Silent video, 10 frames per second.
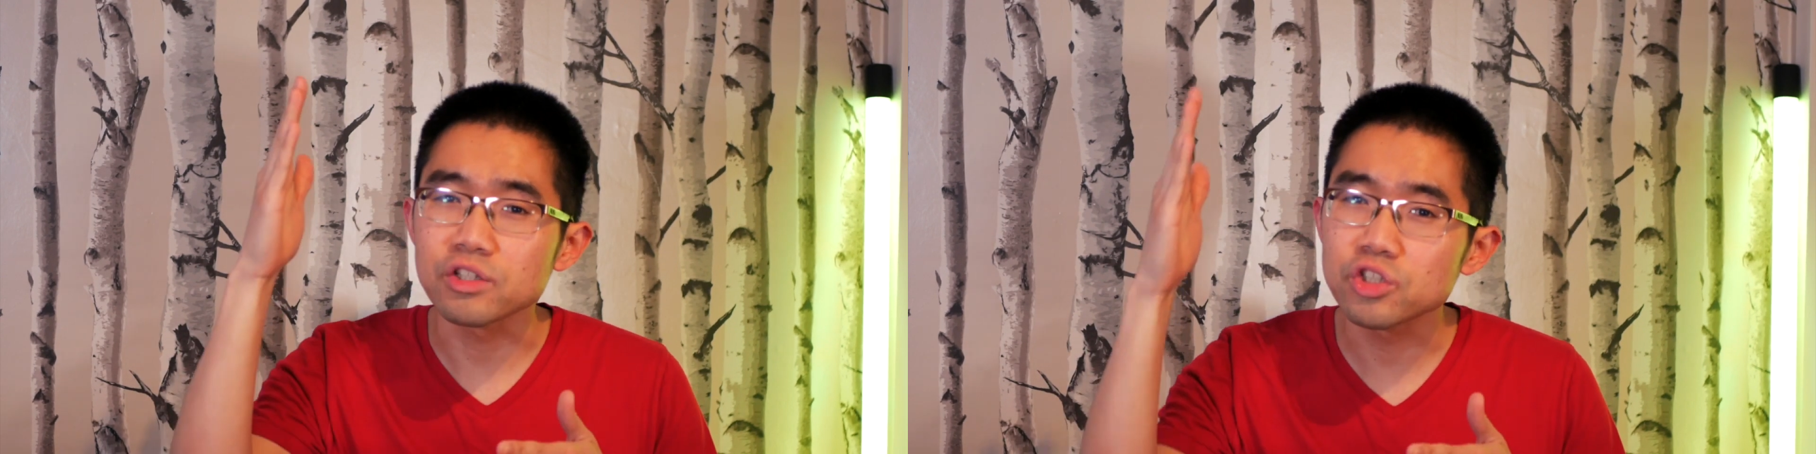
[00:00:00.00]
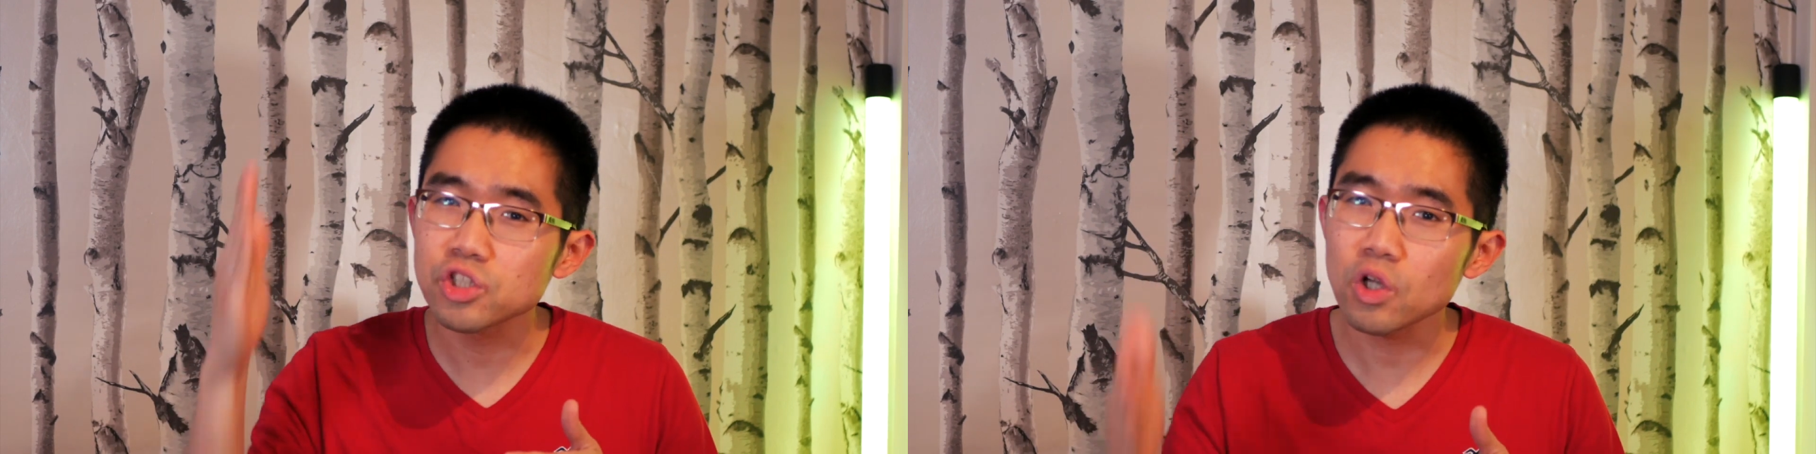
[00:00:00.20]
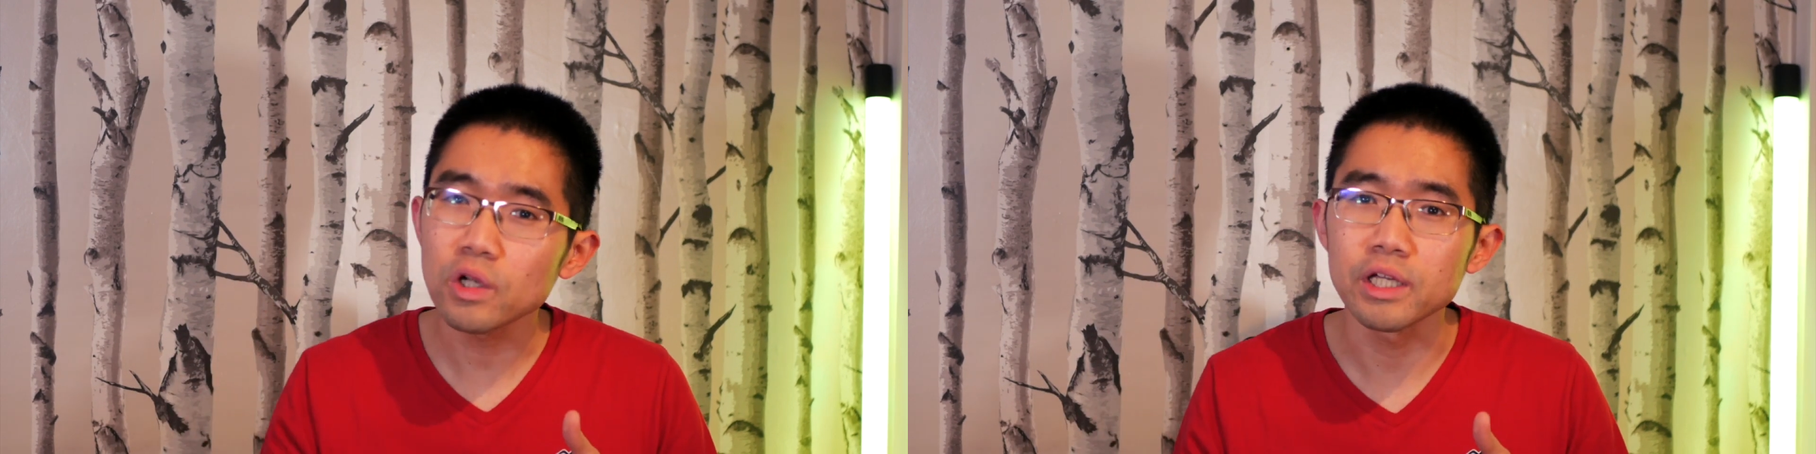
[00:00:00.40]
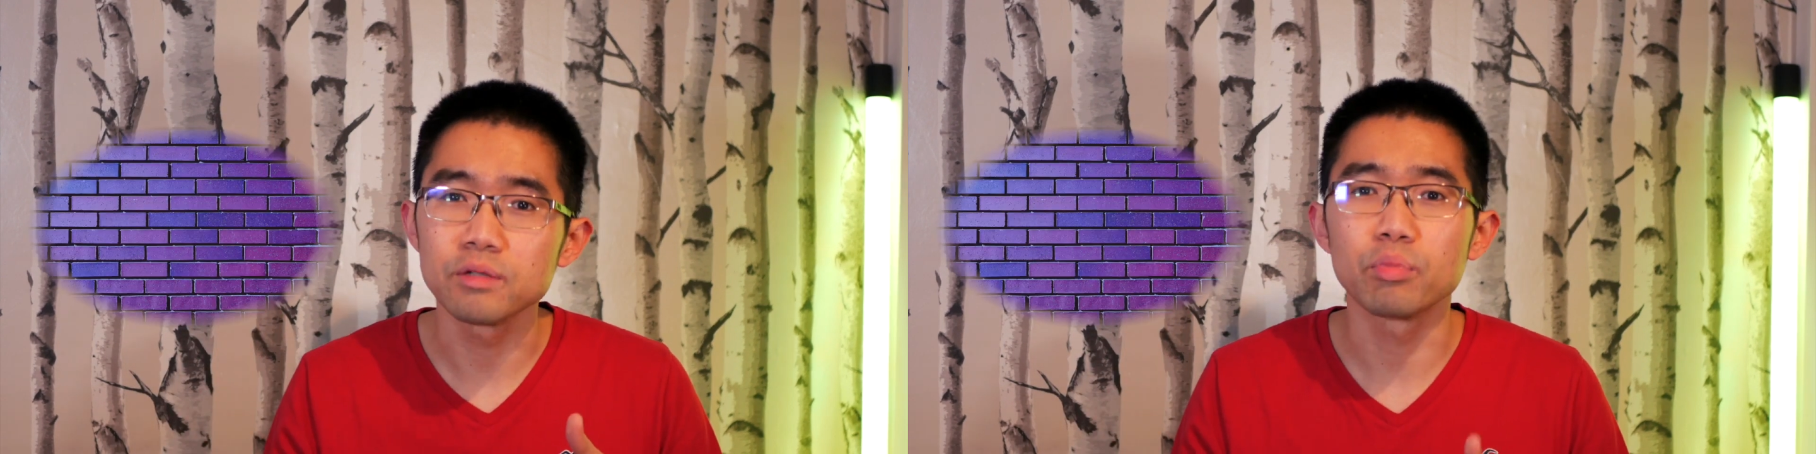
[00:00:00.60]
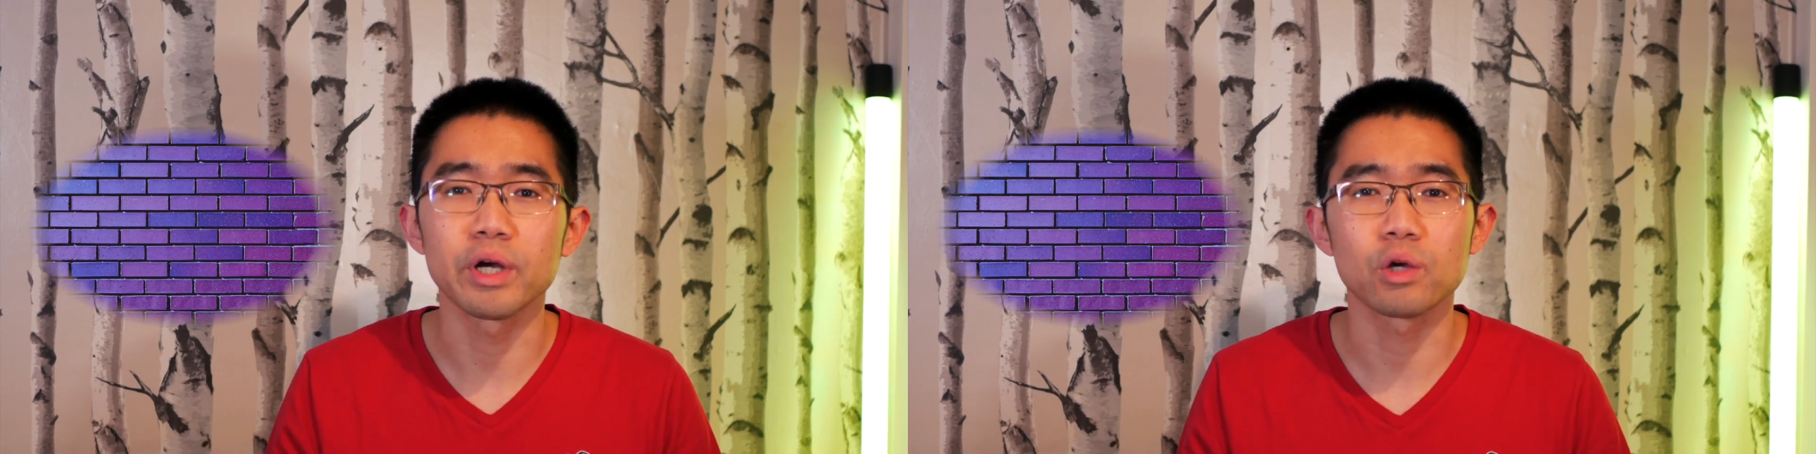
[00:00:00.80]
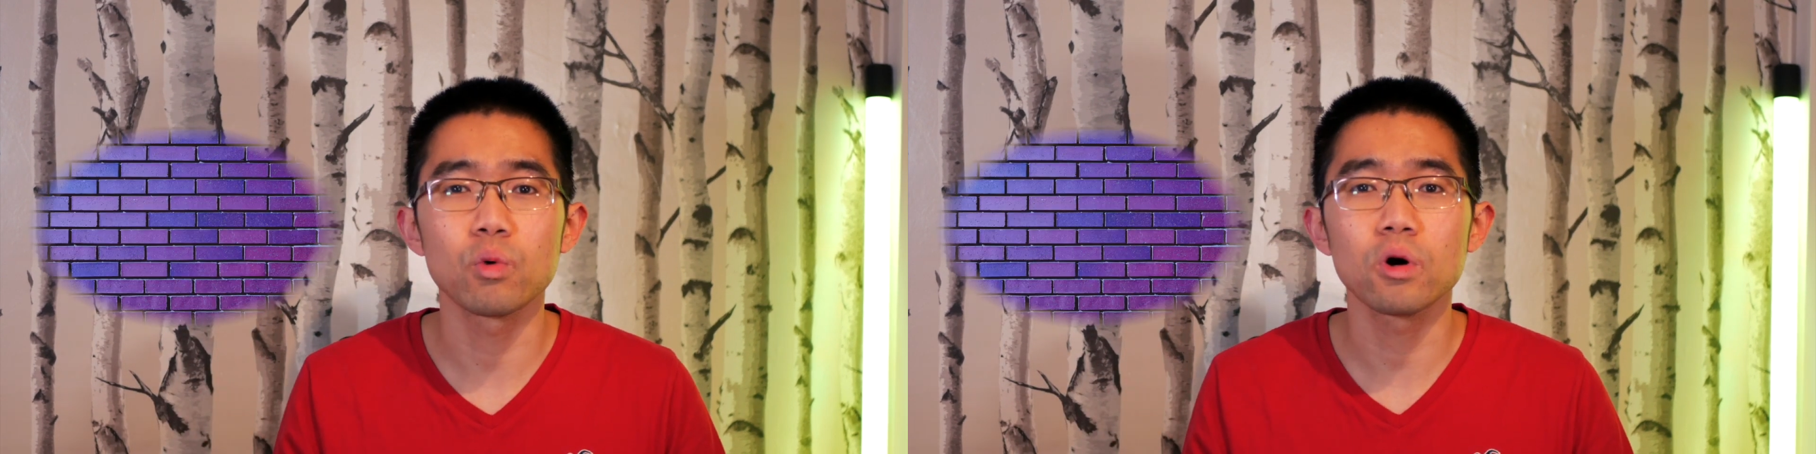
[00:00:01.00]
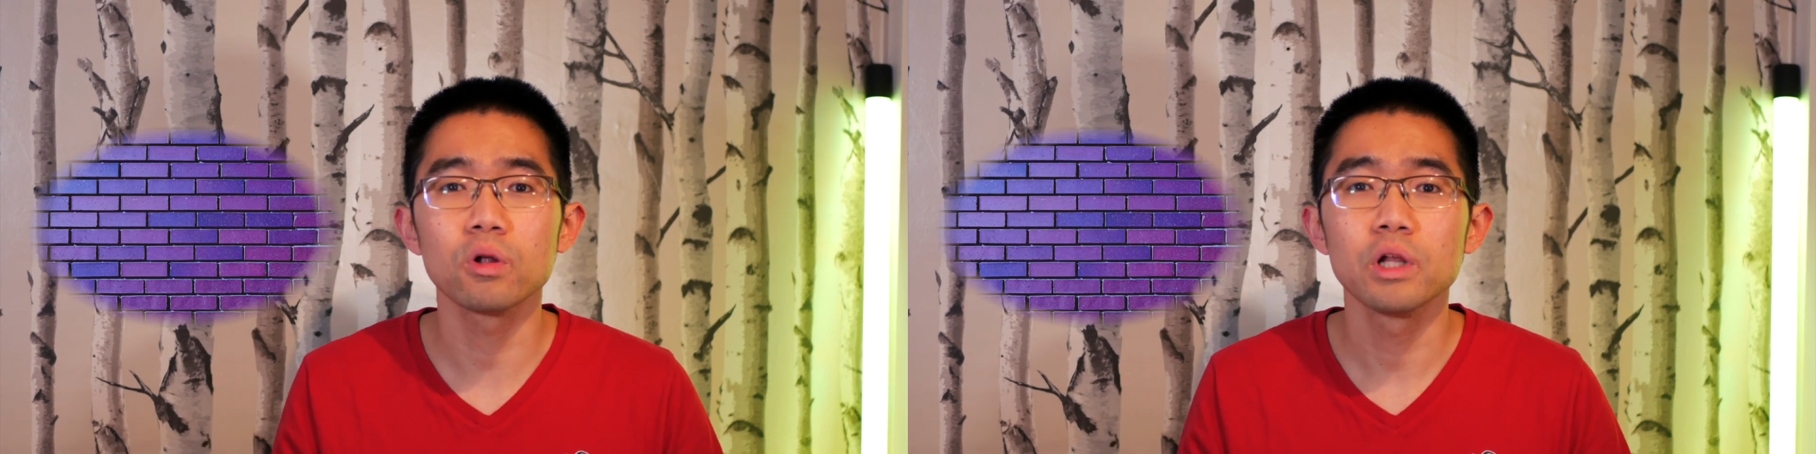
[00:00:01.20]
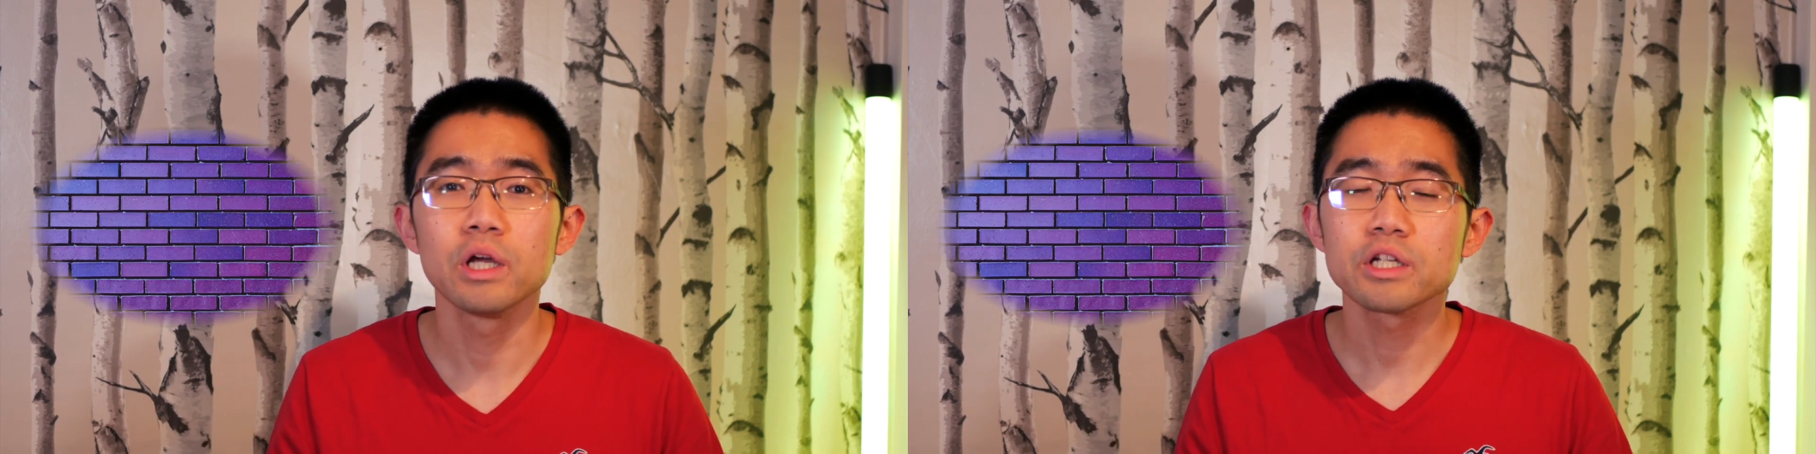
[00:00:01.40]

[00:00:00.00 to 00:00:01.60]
solid brick wall,